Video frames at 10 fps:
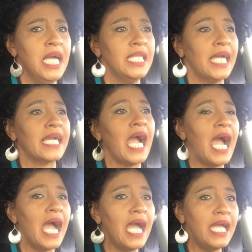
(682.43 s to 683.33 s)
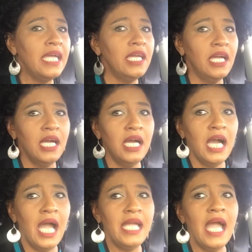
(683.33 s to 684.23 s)
Like I
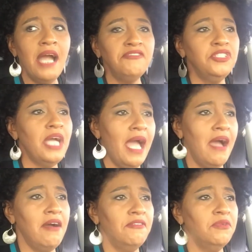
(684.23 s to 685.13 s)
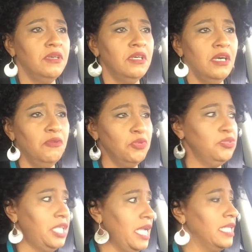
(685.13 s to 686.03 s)
I have to have a
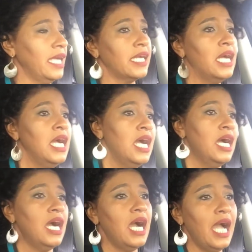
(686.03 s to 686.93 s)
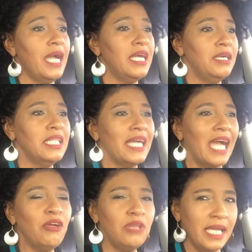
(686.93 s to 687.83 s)
routine. Like like
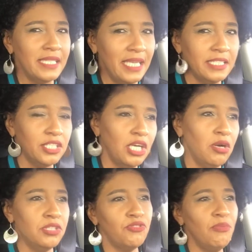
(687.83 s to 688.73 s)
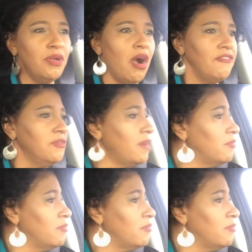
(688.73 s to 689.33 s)
I don't like things to go, throw me off of my